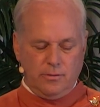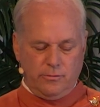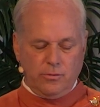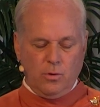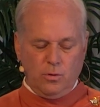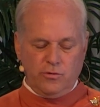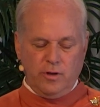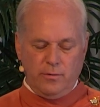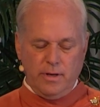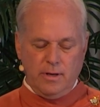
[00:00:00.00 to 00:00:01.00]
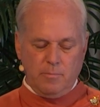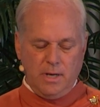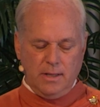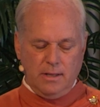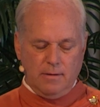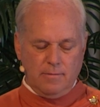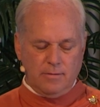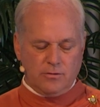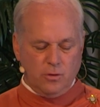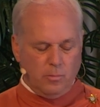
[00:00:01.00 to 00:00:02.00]
A soul generated by
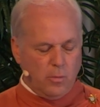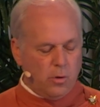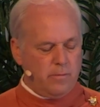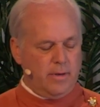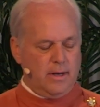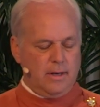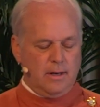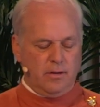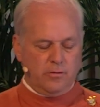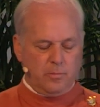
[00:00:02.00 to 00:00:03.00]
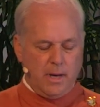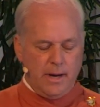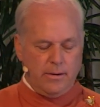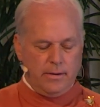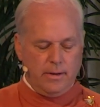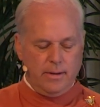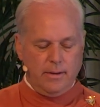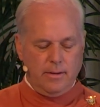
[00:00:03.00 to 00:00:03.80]
love, a soul motivated and inspired